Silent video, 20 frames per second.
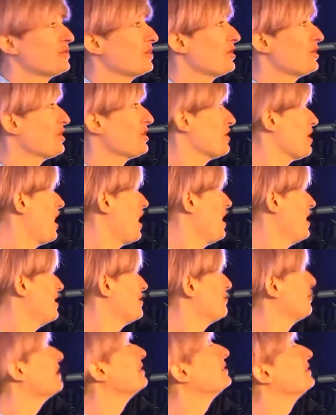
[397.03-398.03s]
We're just like in
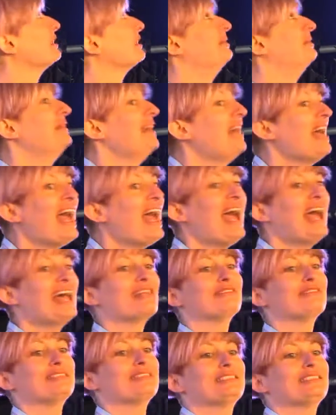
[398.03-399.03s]

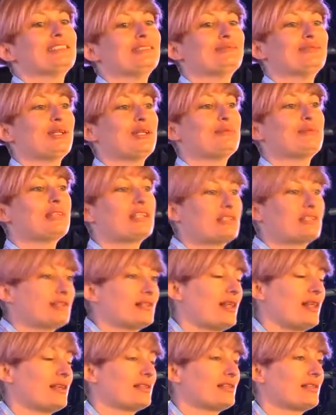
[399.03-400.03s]
a random room, and this is
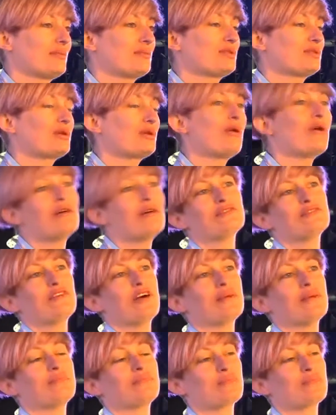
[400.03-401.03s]
like some sort of
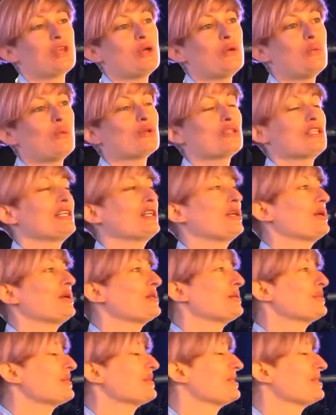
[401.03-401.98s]
what's it called?